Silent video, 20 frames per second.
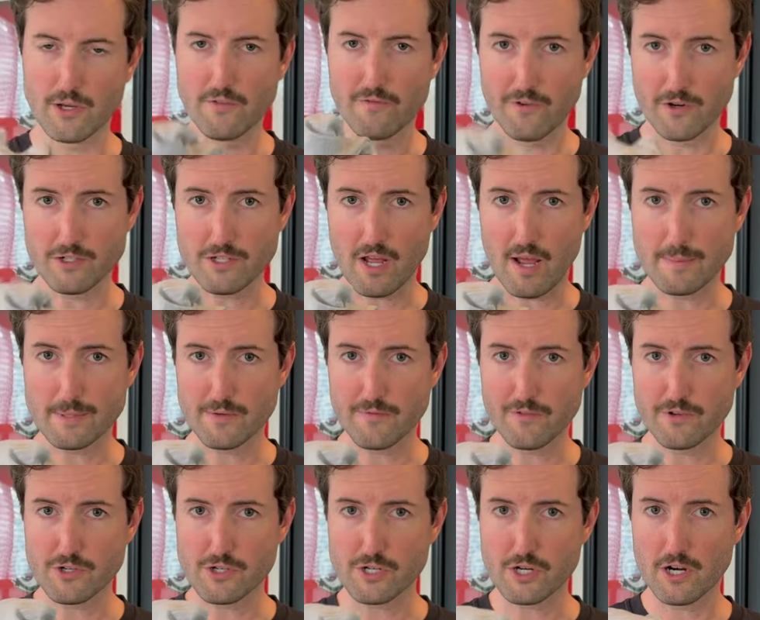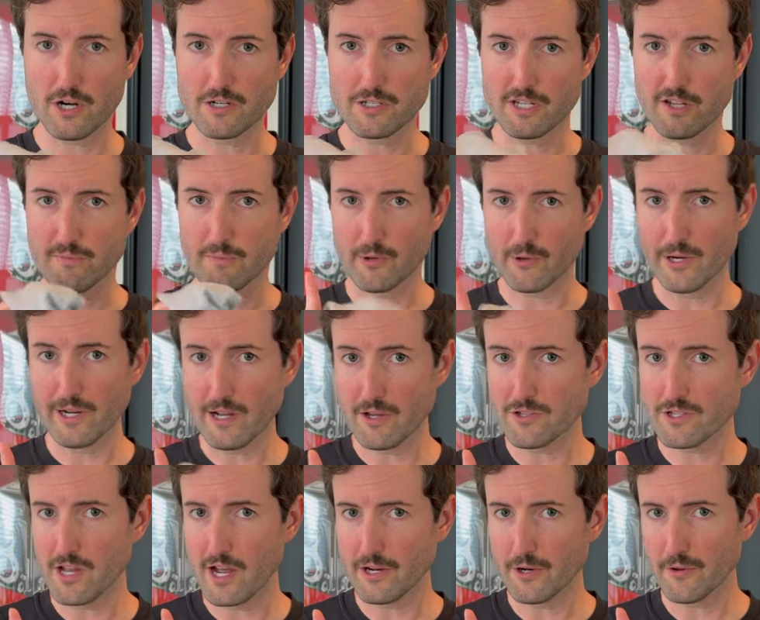good first option for shirts. If
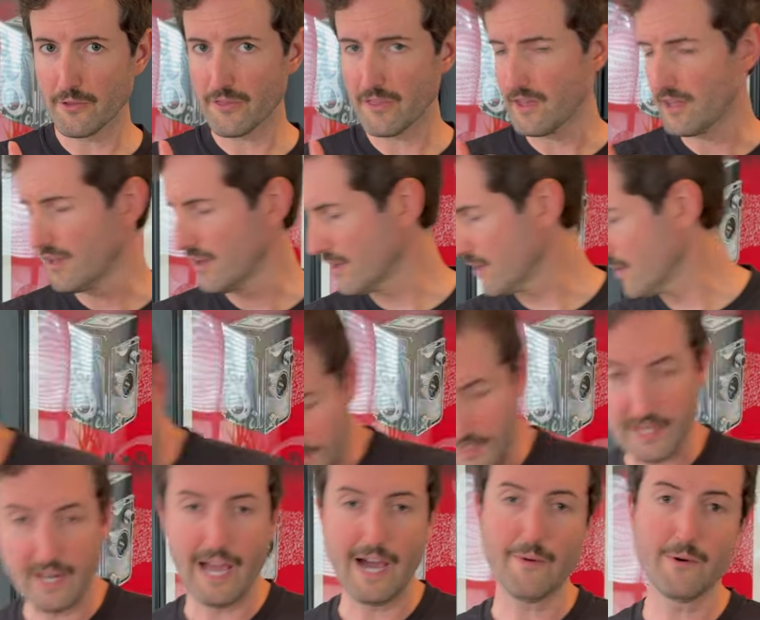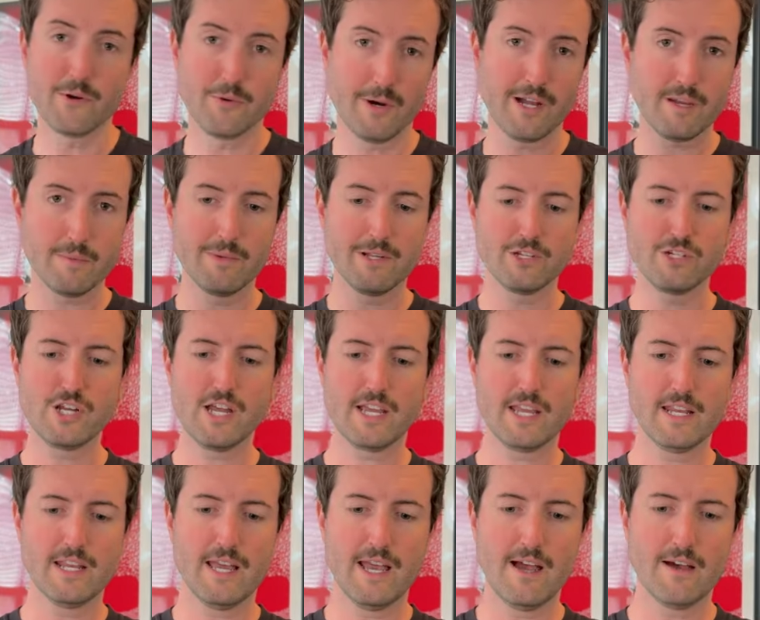merino's not your thing, then I would recommend
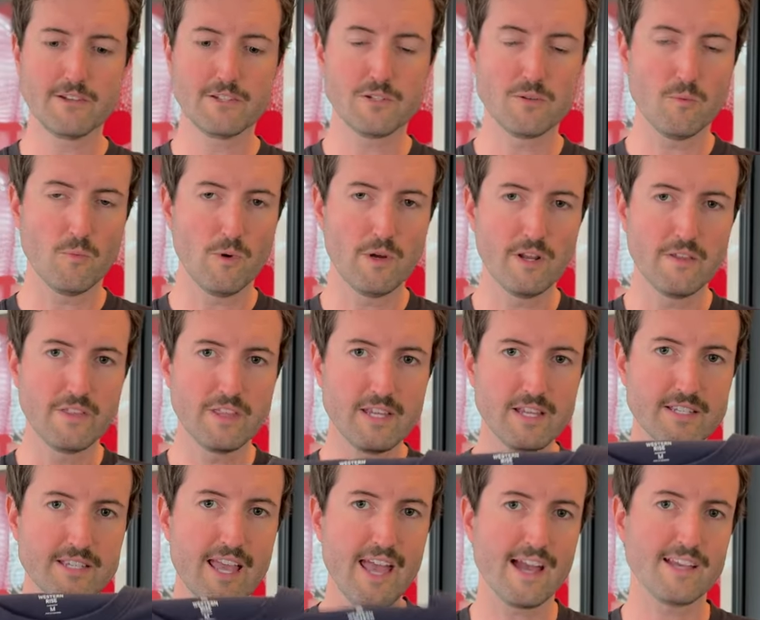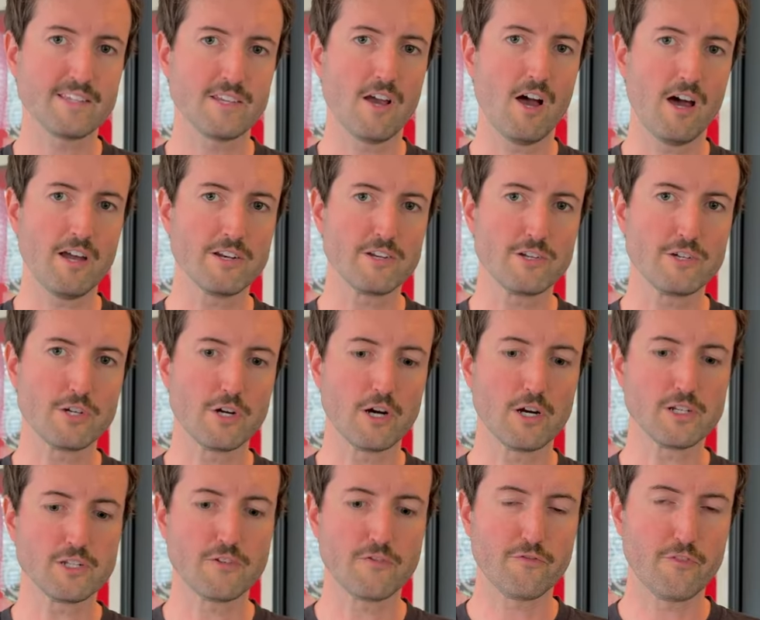checking out one of these X-Cotton
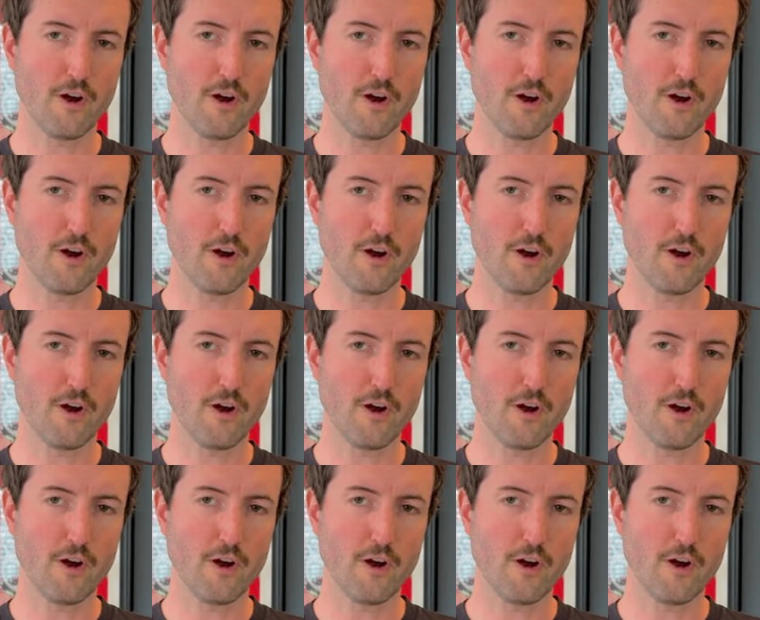shirts